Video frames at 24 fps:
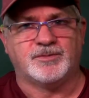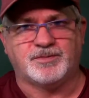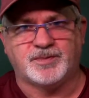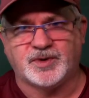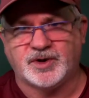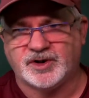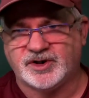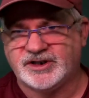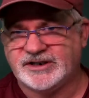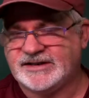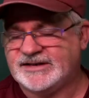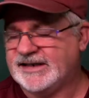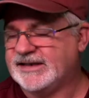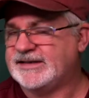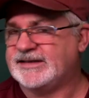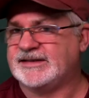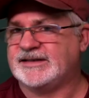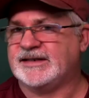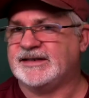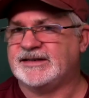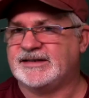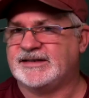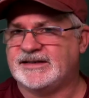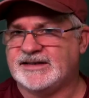
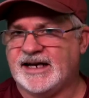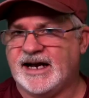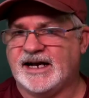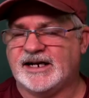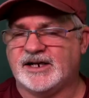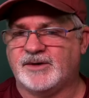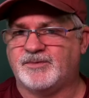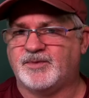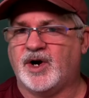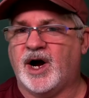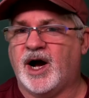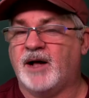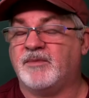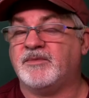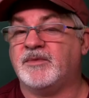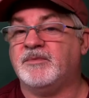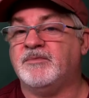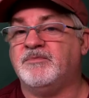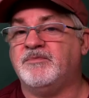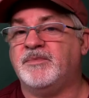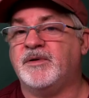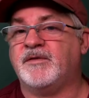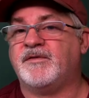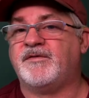persistence at a
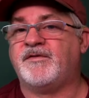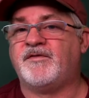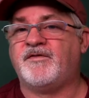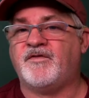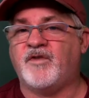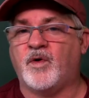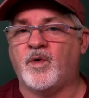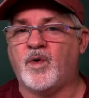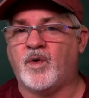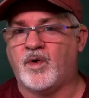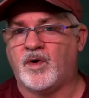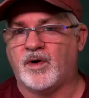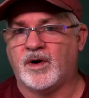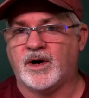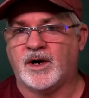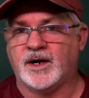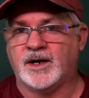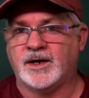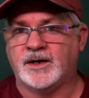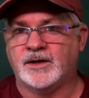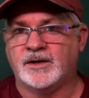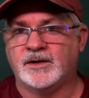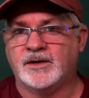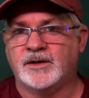problem
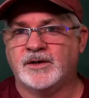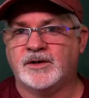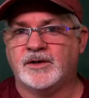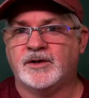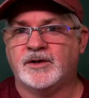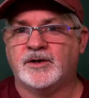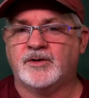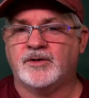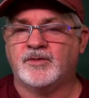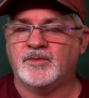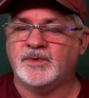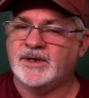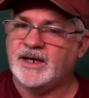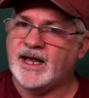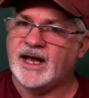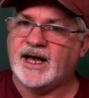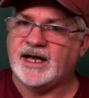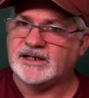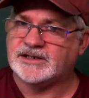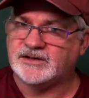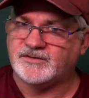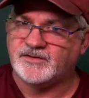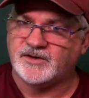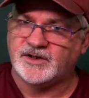before we
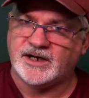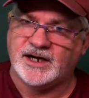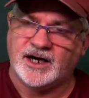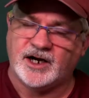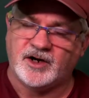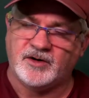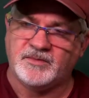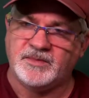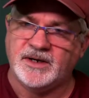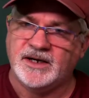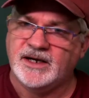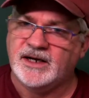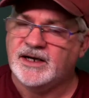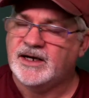ask for help.